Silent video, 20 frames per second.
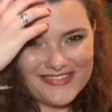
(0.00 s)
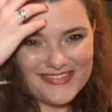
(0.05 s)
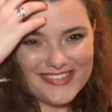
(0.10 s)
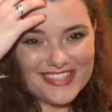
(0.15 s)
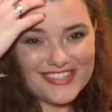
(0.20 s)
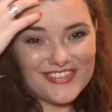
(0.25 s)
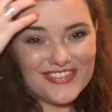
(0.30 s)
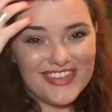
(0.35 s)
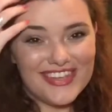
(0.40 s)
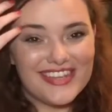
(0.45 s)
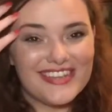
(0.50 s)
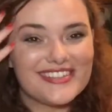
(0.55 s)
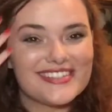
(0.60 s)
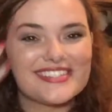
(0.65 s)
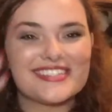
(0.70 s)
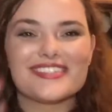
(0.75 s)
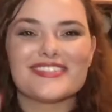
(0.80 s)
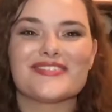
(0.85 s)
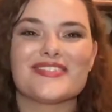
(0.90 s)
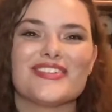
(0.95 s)
This video is
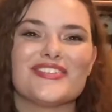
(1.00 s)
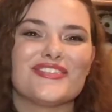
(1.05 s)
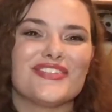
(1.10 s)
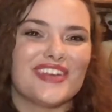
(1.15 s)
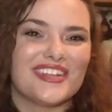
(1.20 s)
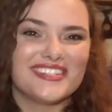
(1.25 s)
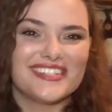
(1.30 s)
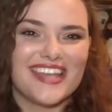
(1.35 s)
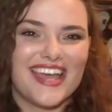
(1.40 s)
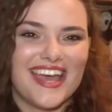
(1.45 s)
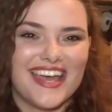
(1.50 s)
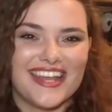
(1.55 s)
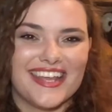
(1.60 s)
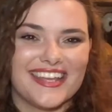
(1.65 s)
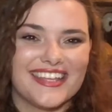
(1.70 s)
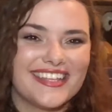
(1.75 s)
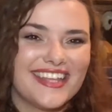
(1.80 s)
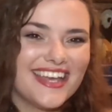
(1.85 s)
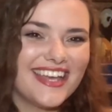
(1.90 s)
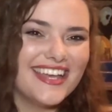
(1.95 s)
going to be fun to edit.